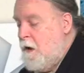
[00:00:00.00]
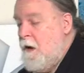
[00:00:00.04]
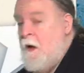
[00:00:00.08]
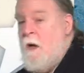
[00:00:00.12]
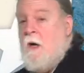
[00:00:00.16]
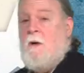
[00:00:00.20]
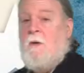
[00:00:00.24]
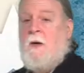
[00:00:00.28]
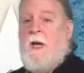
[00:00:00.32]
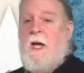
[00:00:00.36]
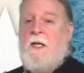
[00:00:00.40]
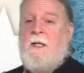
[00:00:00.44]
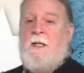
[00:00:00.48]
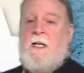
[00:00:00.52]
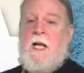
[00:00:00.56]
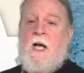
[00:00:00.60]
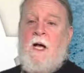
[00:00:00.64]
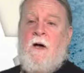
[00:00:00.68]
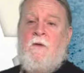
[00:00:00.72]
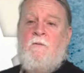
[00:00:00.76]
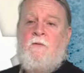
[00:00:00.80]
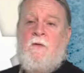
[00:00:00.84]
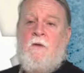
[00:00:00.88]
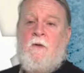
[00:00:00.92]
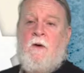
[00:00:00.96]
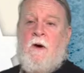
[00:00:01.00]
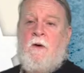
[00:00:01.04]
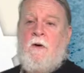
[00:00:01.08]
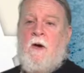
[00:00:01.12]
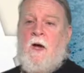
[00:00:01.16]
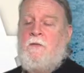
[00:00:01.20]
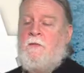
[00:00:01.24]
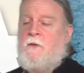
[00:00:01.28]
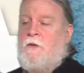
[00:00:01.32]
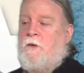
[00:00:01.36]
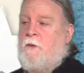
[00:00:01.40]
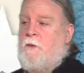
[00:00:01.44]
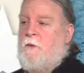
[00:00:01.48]
All right, now for our
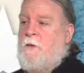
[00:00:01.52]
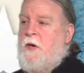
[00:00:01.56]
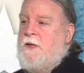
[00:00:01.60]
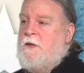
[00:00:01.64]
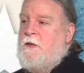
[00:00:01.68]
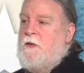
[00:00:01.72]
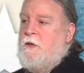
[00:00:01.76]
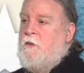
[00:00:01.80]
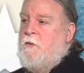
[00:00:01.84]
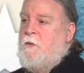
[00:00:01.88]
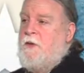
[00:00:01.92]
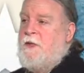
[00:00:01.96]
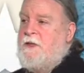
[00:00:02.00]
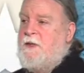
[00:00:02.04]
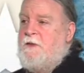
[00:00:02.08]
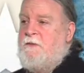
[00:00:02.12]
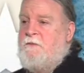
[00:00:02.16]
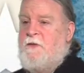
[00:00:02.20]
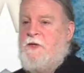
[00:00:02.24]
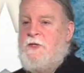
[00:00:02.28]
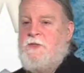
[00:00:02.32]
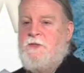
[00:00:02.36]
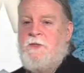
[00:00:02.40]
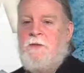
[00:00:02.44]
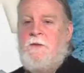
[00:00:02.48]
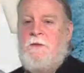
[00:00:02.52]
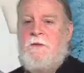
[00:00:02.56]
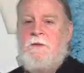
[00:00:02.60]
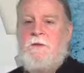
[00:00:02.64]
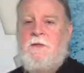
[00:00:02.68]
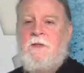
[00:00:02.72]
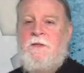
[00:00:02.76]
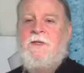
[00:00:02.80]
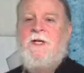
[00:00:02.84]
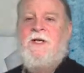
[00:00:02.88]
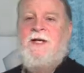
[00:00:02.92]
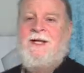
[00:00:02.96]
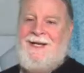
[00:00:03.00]
other regular weekly feature,
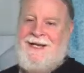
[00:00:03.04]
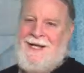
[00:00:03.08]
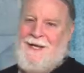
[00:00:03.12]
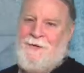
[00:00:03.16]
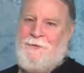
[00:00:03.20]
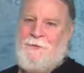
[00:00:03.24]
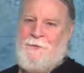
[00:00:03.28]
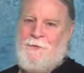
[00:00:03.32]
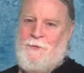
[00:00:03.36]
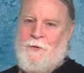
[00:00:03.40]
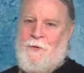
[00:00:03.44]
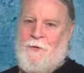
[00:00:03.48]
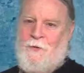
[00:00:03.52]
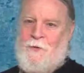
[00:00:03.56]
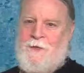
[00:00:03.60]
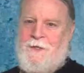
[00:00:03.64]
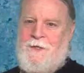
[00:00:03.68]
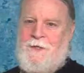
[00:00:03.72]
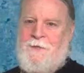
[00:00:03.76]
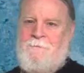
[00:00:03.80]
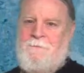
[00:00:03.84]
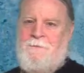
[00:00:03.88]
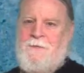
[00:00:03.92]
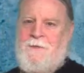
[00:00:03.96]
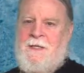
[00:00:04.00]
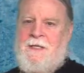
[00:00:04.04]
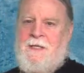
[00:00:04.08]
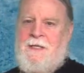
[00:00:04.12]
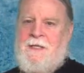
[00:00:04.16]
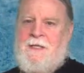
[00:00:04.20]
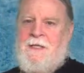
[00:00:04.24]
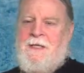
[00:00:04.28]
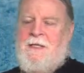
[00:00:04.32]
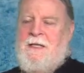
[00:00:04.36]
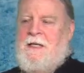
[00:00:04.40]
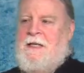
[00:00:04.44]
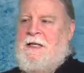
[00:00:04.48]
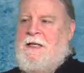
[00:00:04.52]
the Clown Award.
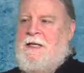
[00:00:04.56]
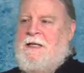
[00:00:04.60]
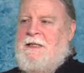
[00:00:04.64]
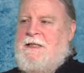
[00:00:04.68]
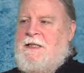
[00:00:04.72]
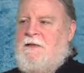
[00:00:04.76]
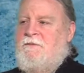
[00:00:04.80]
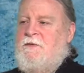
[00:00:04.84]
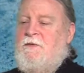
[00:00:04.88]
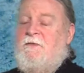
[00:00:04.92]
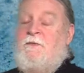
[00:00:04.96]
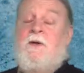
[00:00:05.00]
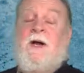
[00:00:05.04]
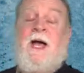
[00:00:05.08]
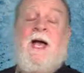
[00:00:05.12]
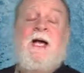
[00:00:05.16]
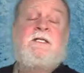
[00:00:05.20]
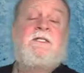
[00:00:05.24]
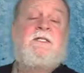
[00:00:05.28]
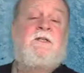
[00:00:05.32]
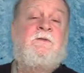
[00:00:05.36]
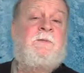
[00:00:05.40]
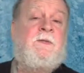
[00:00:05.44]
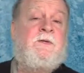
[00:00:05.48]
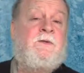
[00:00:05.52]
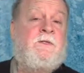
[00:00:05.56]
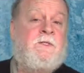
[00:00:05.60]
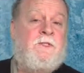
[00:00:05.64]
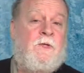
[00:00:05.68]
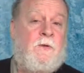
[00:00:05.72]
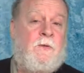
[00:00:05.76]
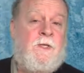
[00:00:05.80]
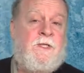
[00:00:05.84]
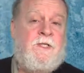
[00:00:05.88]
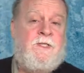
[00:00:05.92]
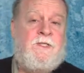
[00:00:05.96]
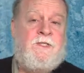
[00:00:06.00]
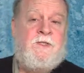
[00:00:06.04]
Uh, given for acts of
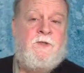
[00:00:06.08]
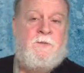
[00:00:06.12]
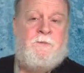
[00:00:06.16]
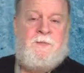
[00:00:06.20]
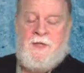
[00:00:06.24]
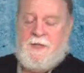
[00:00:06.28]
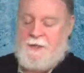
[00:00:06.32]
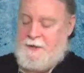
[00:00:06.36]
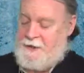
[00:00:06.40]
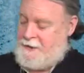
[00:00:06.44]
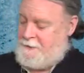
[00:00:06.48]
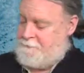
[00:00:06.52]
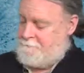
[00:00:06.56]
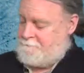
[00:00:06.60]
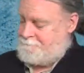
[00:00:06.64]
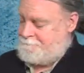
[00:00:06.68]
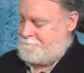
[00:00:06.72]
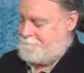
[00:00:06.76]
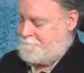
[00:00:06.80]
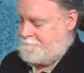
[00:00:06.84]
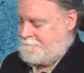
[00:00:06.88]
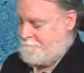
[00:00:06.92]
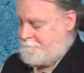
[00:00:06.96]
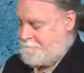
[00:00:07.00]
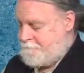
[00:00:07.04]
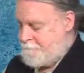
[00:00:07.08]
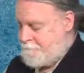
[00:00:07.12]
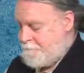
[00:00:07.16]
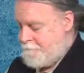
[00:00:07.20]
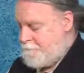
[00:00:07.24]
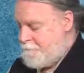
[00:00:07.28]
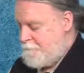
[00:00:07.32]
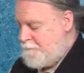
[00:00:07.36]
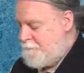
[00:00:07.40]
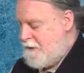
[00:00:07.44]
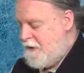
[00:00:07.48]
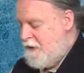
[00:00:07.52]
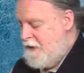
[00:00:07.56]
meritorious stupidity.
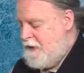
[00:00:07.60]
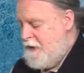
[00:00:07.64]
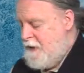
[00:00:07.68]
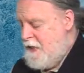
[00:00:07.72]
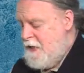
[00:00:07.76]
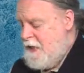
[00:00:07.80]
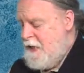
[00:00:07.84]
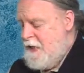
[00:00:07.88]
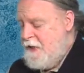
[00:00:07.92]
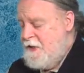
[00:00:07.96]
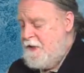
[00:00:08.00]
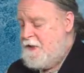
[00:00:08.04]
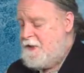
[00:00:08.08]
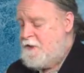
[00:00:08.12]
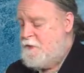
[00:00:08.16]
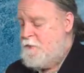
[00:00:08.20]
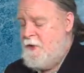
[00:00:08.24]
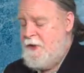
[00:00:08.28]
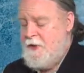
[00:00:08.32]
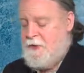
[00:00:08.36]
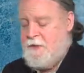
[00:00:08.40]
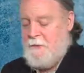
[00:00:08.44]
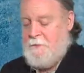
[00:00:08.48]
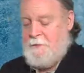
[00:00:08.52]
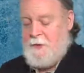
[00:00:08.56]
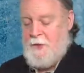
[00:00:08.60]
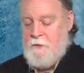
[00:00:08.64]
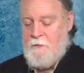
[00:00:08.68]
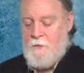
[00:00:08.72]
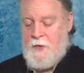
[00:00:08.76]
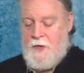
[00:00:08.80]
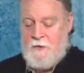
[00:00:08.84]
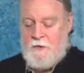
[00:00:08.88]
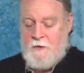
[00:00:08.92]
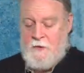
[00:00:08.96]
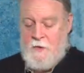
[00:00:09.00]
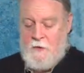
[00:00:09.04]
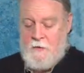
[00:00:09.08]
This week, the big
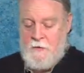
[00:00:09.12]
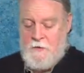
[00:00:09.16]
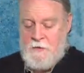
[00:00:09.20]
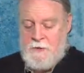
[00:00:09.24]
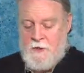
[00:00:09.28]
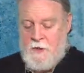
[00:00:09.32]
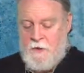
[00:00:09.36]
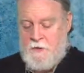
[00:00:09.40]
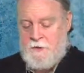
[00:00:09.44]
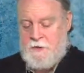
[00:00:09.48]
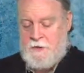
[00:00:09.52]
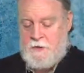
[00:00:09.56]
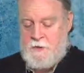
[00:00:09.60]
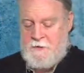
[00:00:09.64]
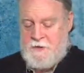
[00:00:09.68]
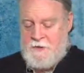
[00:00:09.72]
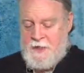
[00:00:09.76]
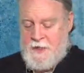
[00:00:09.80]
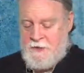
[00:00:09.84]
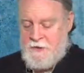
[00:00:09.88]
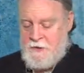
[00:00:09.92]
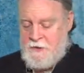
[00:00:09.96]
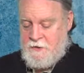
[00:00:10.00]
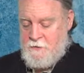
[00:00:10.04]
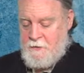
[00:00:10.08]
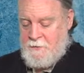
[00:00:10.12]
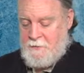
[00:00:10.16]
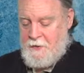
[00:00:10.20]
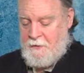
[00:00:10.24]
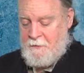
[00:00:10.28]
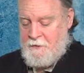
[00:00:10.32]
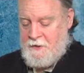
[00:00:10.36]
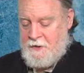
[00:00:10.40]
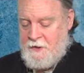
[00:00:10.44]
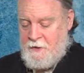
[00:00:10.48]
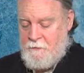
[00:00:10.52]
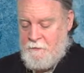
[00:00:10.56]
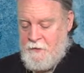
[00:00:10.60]
red nose goes to Texas
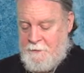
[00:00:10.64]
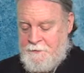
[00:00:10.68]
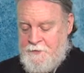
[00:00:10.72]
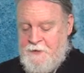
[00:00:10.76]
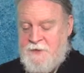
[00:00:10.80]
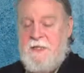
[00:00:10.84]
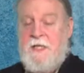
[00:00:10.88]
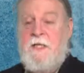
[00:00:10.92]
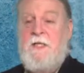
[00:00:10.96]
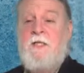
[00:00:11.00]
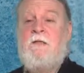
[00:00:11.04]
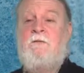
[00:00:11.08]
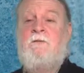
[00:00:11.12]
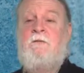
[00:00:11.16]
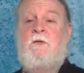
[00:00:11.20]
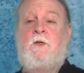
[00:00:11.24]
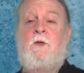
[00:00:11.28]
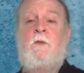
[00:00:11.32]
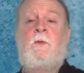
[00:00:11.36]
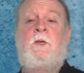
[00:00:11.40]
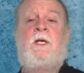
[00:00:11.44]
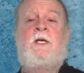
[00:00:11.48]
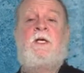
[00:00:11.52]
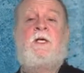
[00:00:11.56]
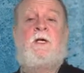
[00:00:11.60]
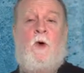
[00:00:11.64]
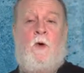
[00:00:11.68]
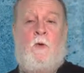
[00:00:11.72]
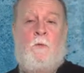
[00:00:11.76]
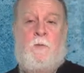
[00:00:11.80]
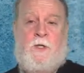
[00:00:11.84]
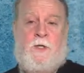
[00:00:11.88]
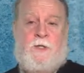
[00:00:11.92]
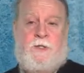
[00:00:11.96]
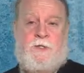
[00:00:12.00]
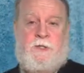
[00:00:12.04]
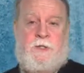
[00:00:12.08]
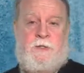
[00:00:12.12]
Republican Representative Louie
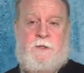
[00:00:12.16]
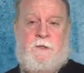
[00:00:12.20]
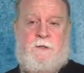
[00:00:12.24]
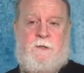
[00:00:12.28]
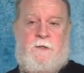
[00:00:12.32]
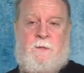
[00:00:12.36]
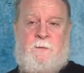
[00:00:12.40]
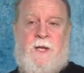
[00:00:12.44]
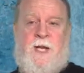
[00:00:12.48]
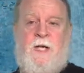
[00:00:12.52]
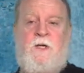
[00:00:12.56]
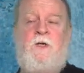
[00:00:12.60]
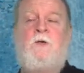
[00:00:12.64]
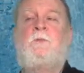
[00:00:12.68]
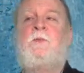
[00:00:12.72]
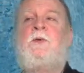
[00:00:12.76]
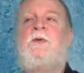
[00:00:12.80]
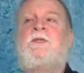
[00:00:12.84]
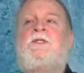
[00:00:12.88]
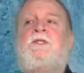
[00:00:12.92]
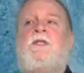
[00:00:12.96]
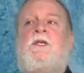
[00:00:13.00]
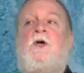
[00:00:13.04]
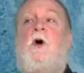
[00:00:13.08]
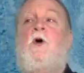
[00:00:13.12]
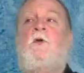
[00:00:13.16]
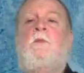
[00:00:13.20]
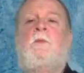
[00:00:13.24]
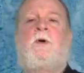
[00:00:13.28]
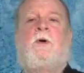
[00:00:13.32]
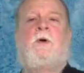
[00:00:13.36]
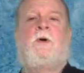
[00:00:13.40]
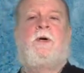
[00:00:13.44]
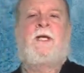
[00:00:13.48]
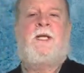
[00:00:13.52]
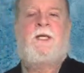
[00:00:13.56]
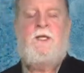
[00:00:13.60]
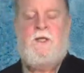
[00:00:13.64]
Gohmert, the man who puts
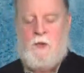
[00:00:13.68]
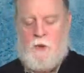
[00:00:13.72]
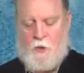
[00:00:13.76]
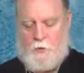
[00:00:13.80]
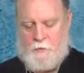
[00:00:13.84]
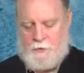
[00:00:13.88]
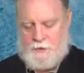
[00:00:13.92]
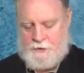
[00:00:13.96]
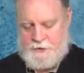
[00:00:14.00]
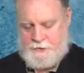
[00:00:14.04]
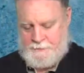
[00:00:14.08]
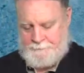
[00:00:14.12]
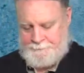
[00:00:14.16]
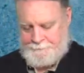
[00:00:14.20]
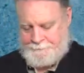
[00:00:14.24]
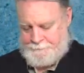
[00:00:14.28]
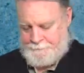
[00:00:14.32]
Gomer in Gohmert.